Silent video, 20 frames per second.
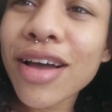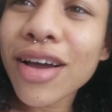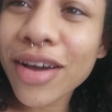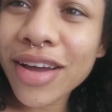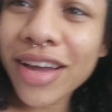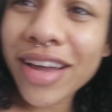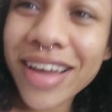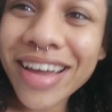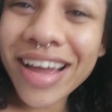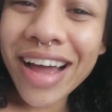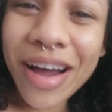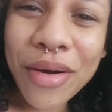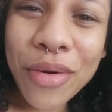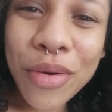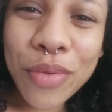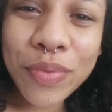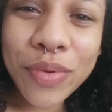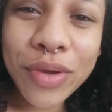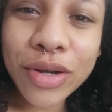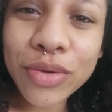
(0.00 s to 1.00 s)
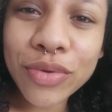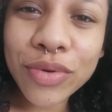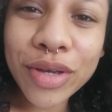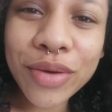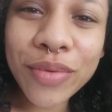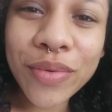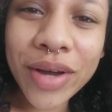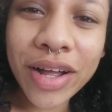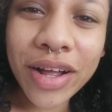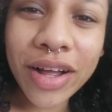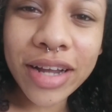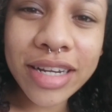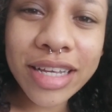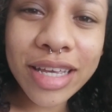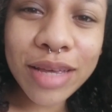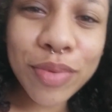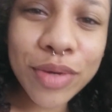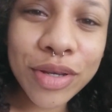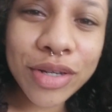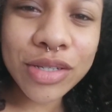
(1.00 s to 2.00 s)
Yeah, hope you're doing well and
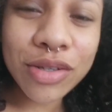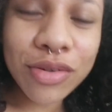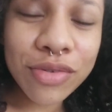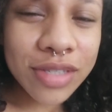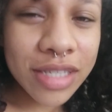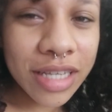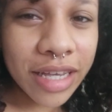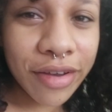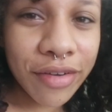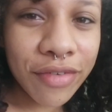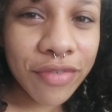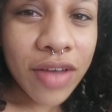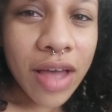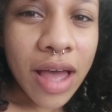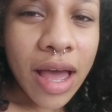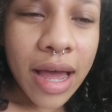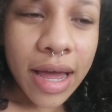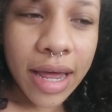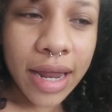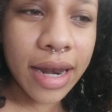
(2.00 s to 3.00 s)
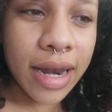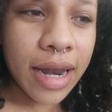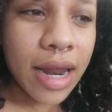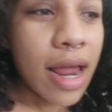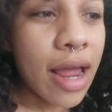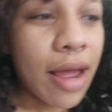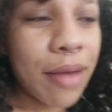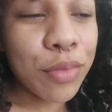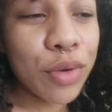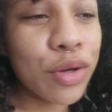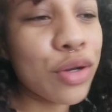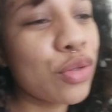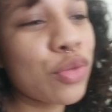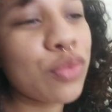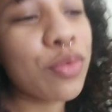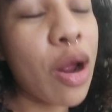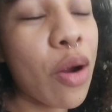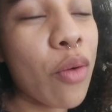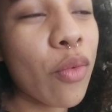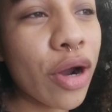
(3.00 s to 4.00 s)
keeping yourself safe. And I'm gonna do
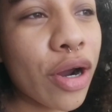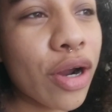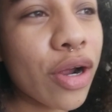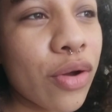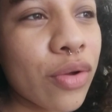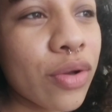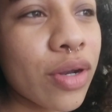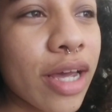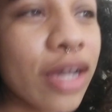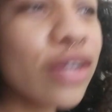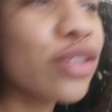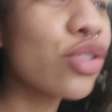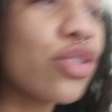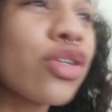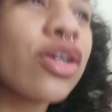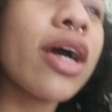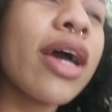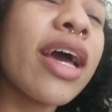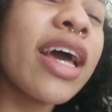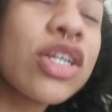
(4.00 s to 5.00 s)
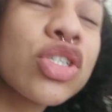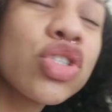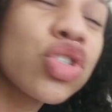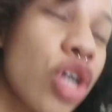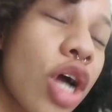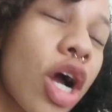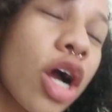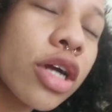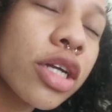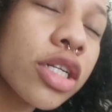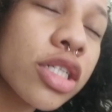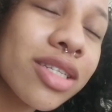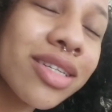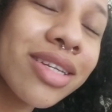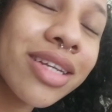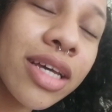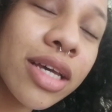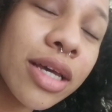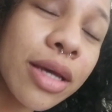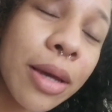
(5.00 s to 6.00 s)
my workout extra hard
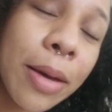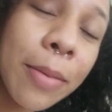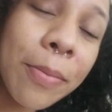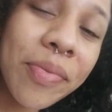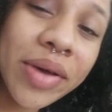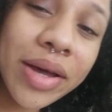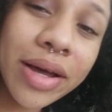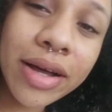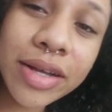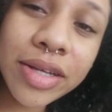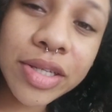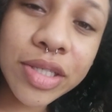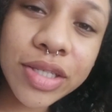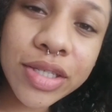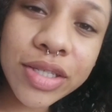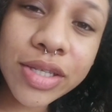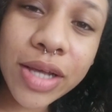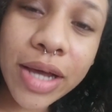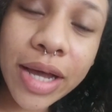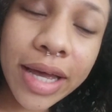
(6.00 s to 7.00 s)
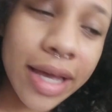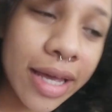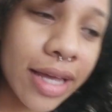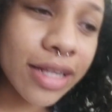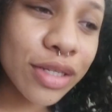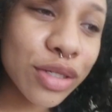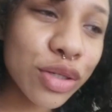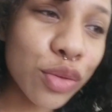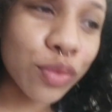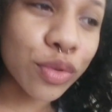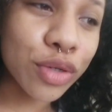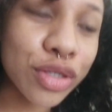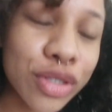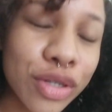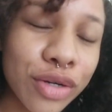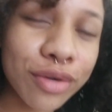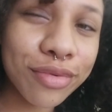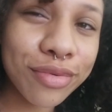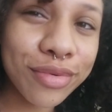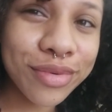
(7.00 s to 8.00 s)
today because I ate so much
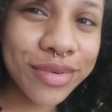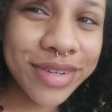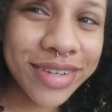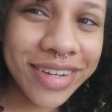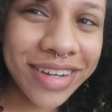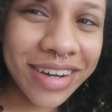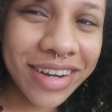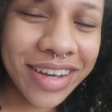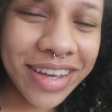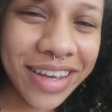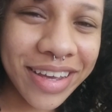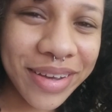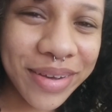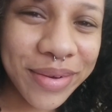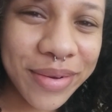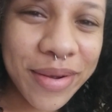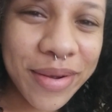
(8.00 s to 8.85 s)
junk food. Okay.